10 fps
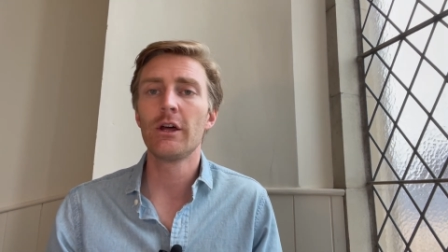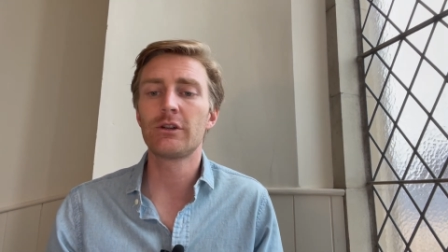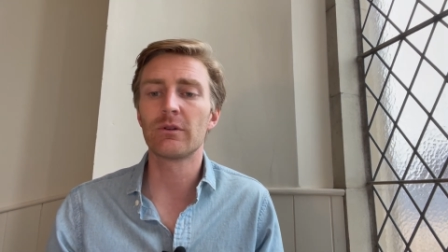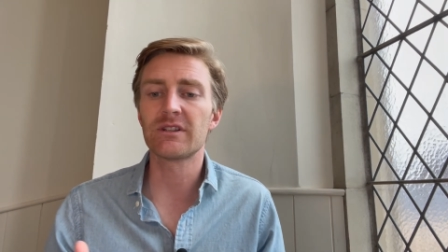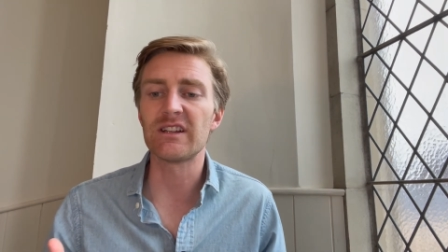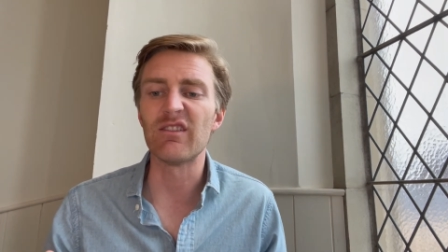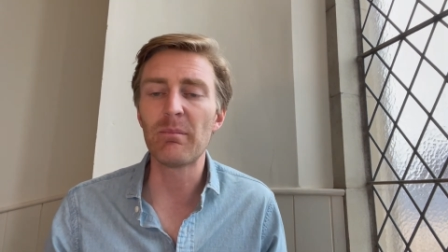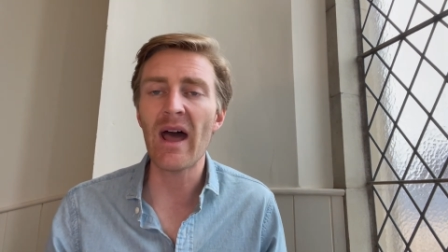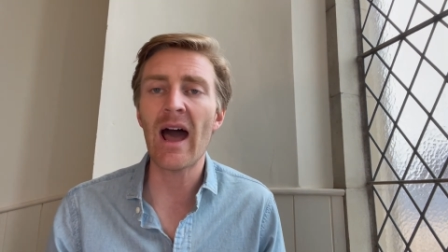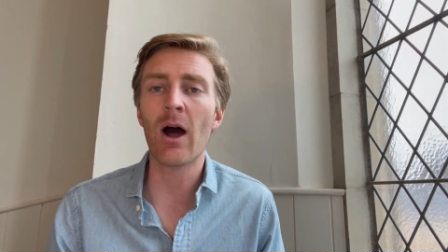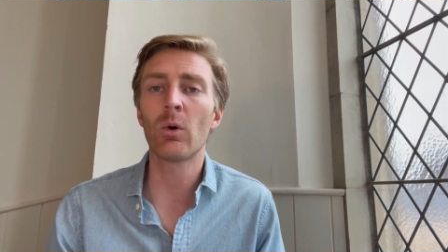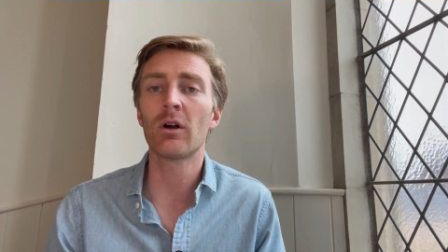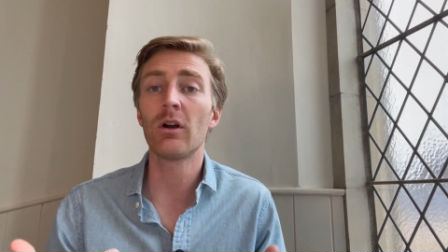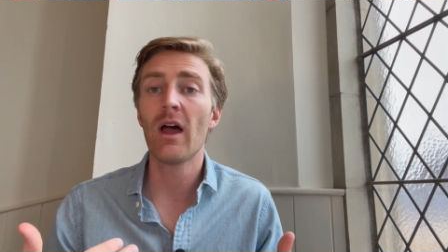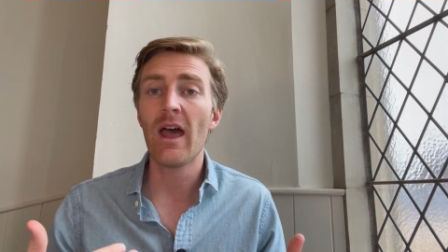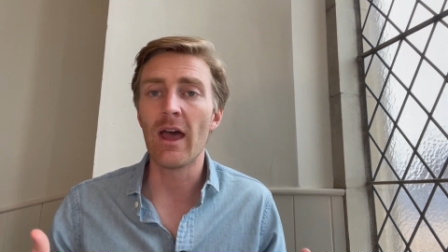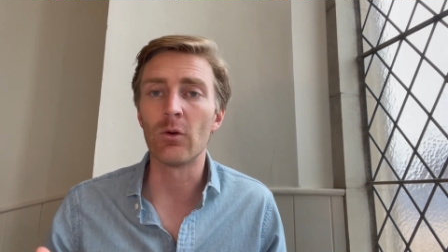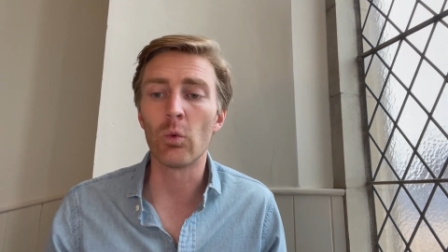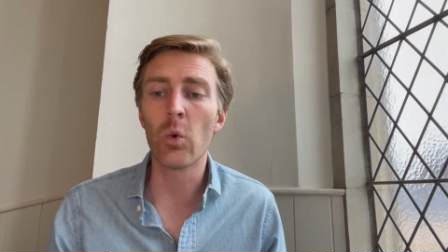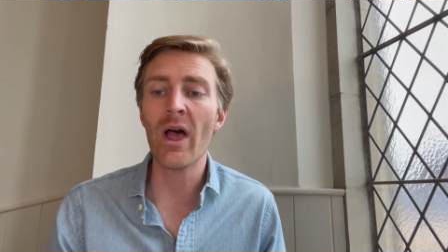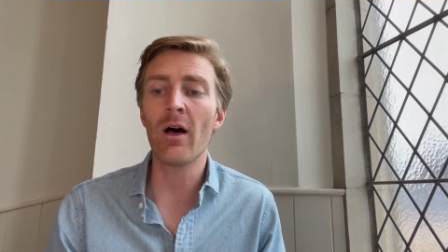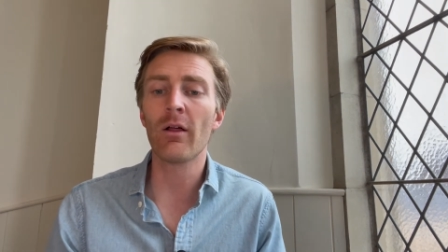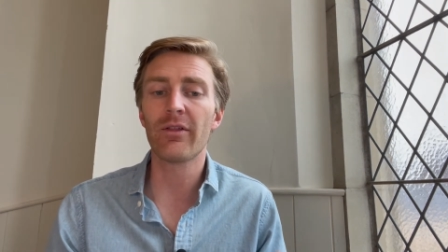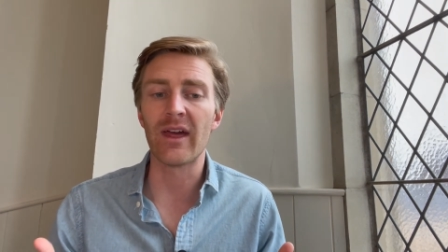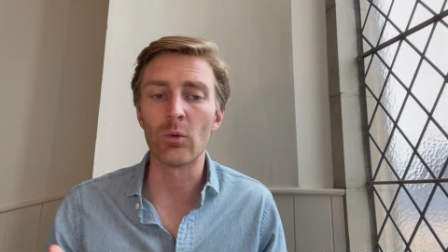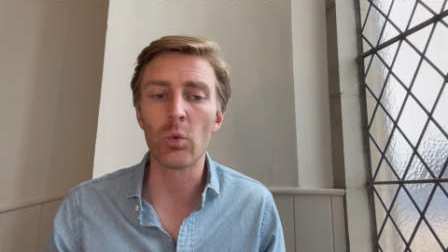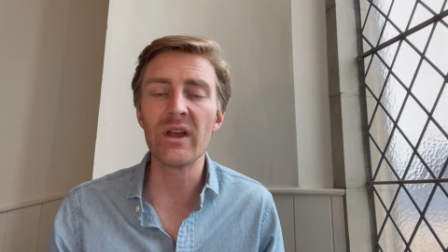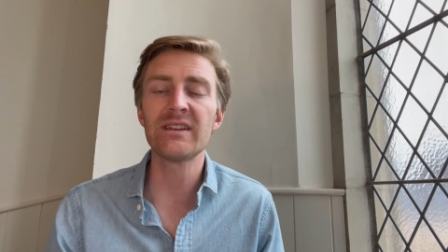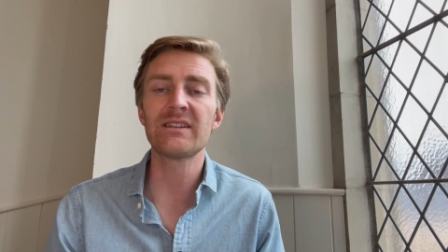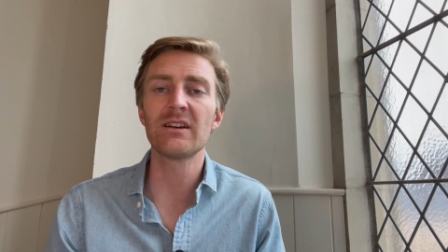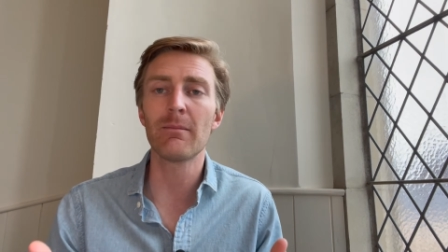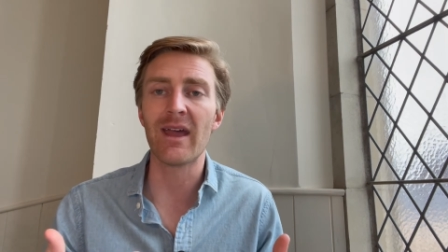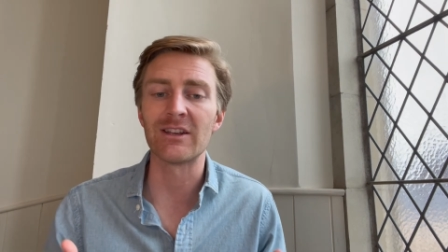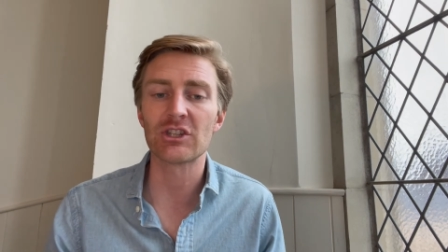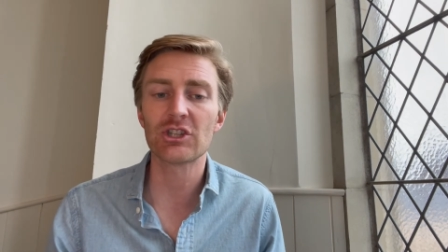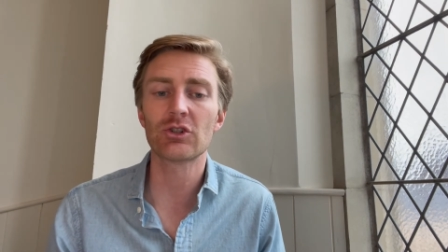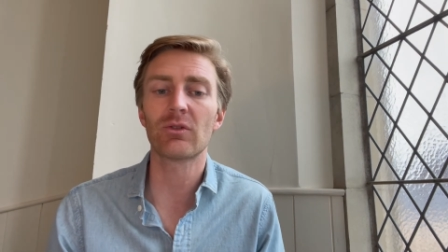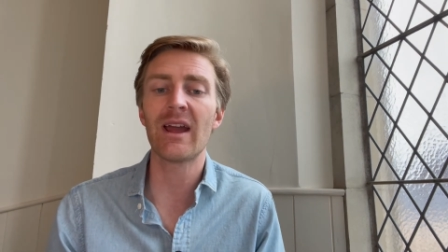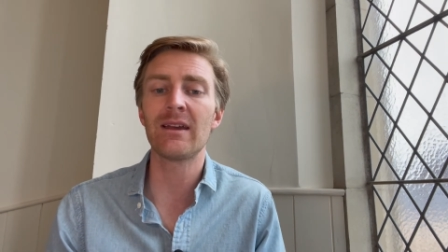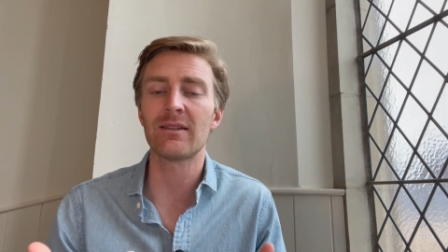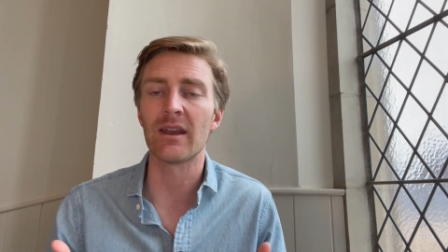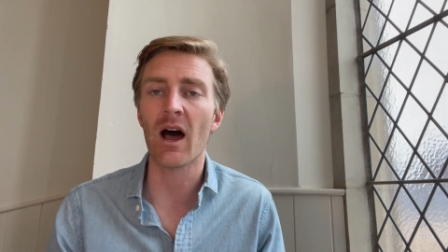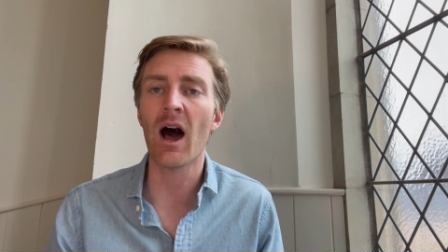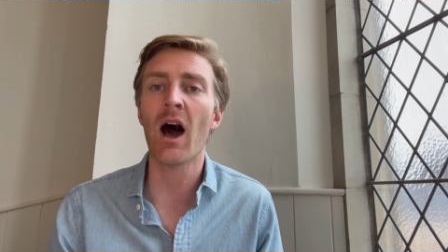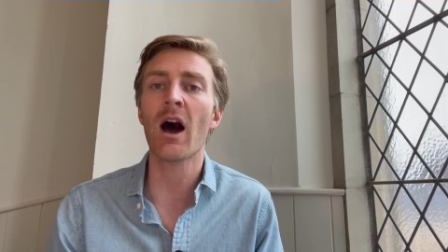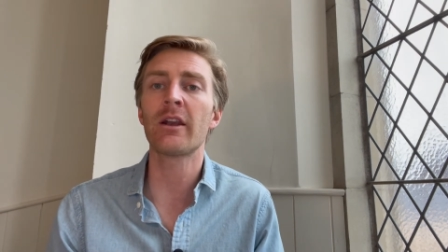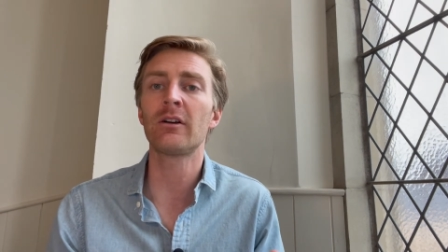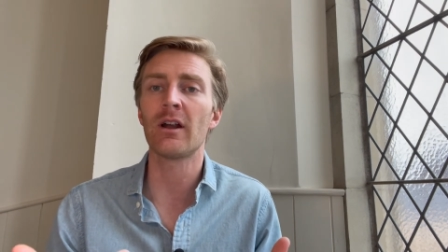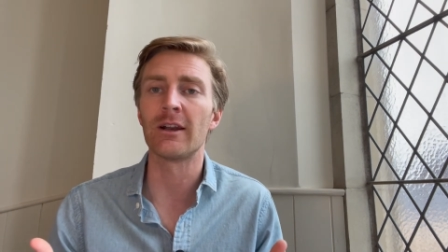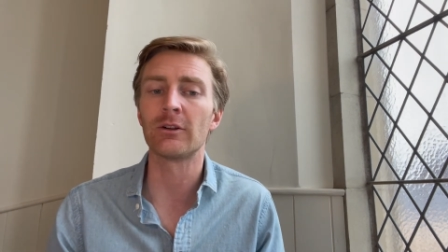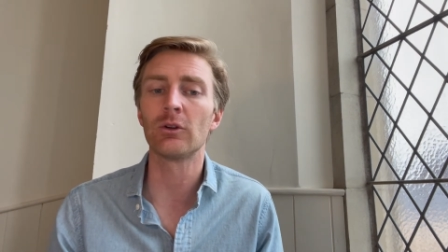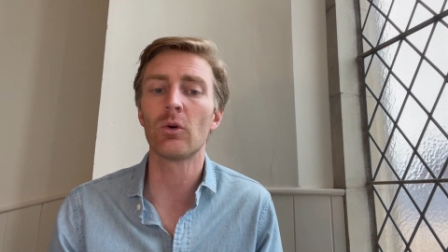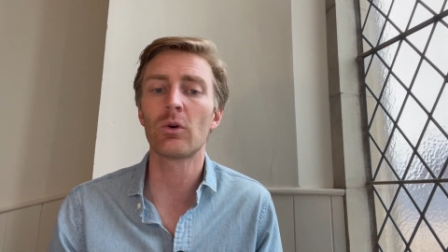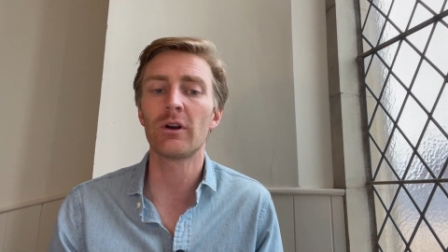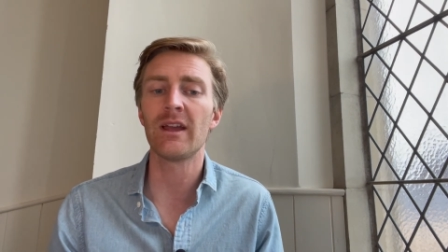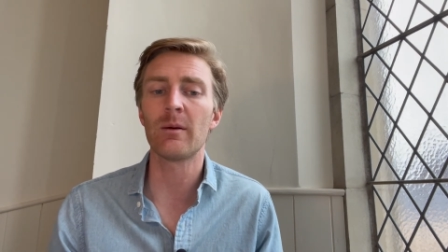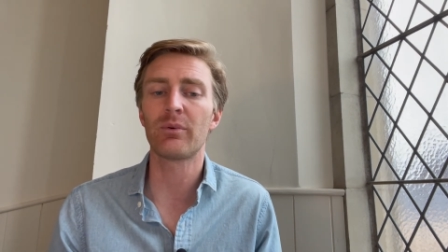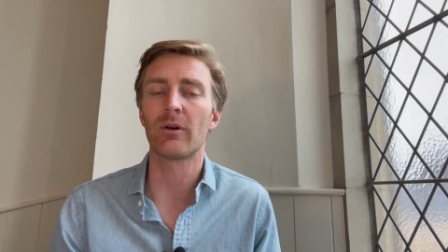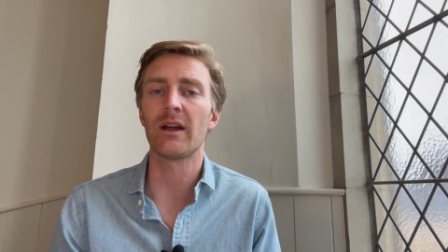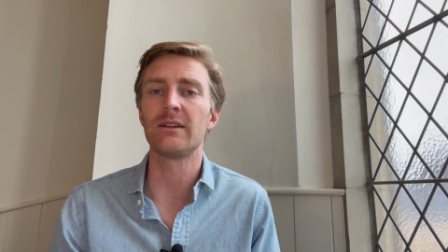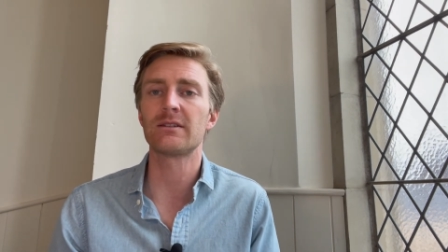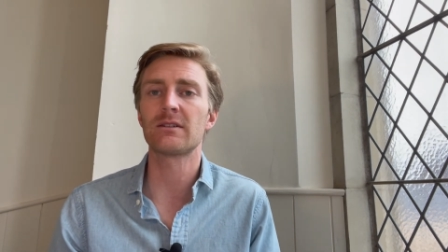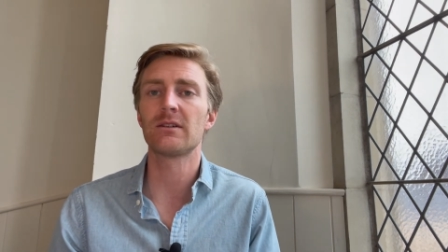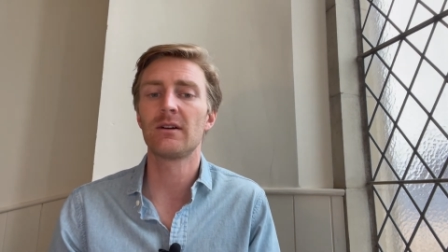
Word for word: to receive power and wealth and wisdom and strength and honor and glory and praise."